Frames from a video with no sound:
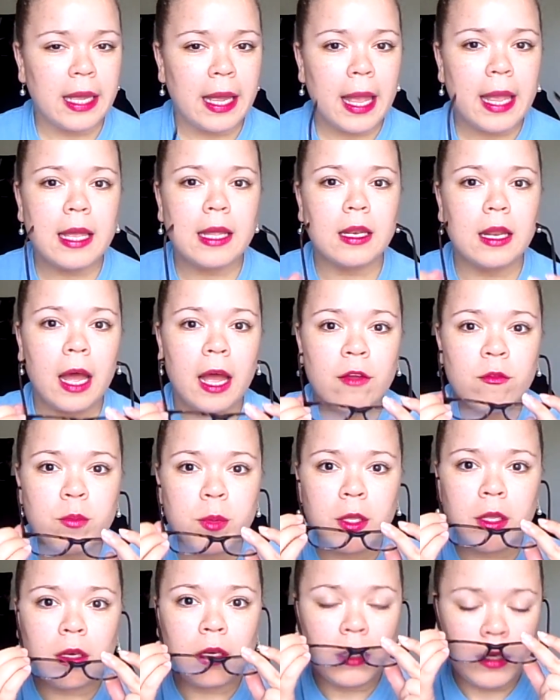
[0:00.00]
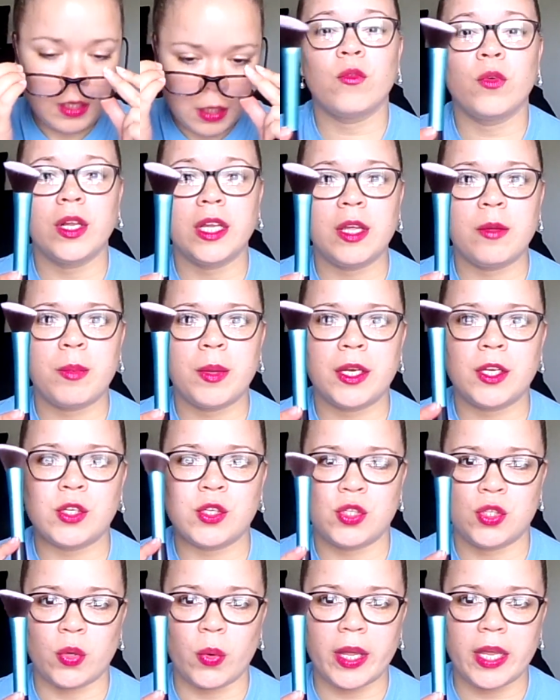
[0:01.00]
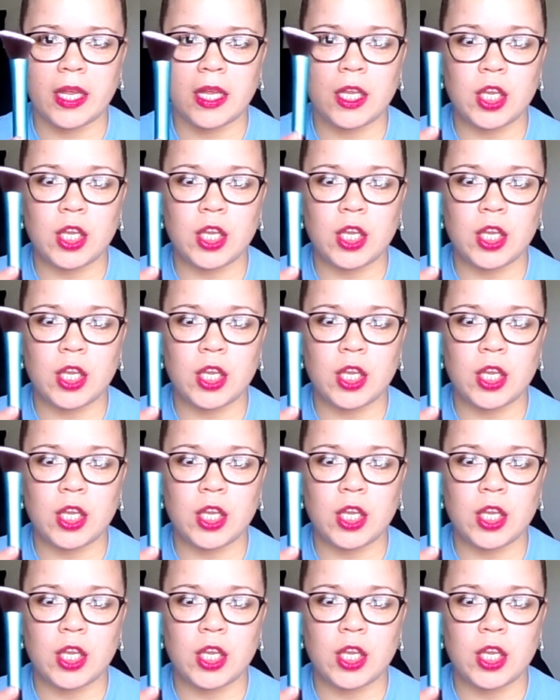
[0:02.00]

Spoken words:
And I've really been enjoying,